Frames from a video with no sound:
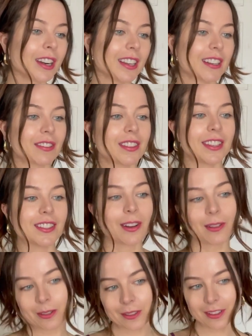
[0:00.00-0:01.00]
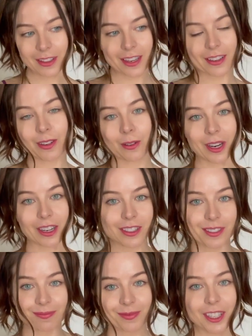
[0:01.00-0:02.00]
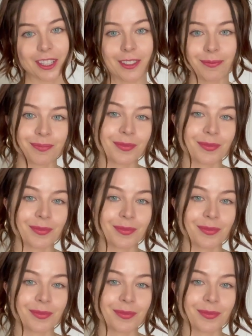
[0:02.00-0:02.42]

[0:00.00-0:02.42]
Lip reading: and if they don't, then who cares, you know?